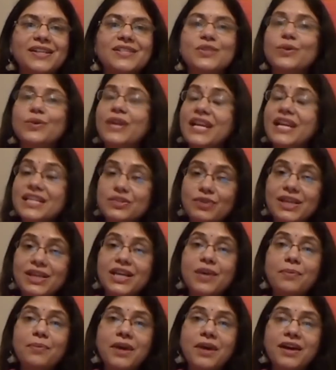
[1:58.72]
So let's
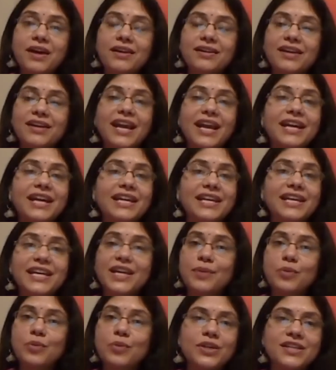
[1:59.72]
welcome Marc and
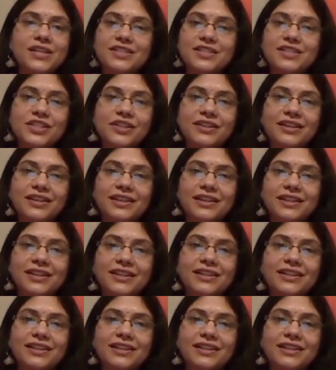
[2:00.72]
hear about his journey.